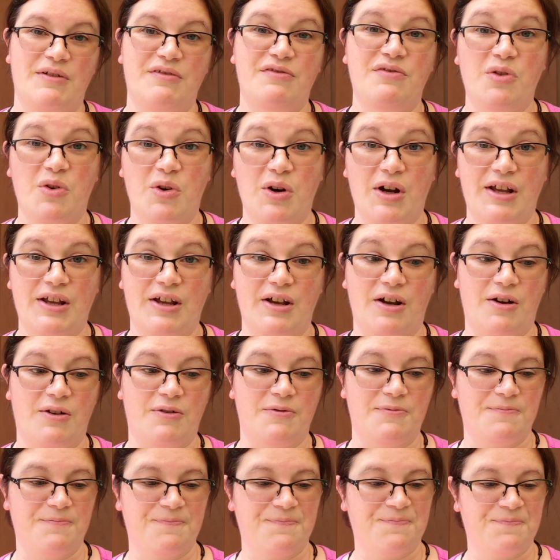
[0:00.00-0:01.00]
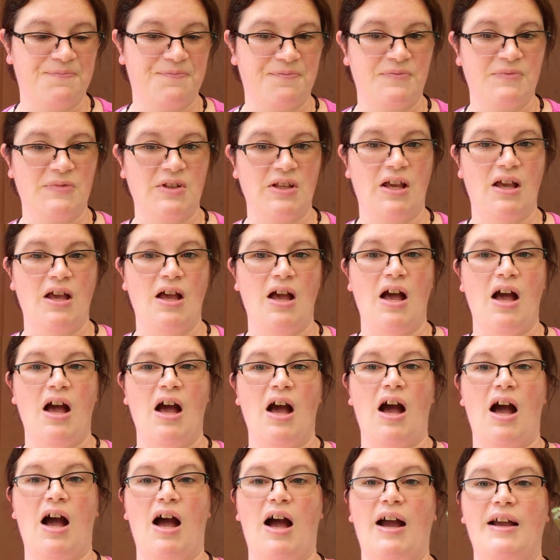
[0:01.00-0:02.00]
before I go,
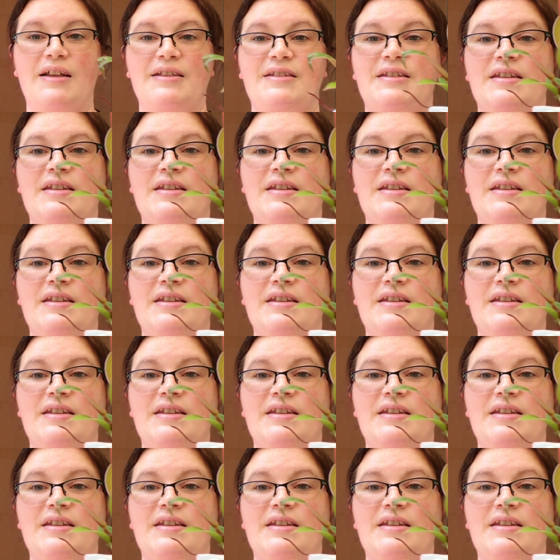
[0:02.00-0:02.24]
I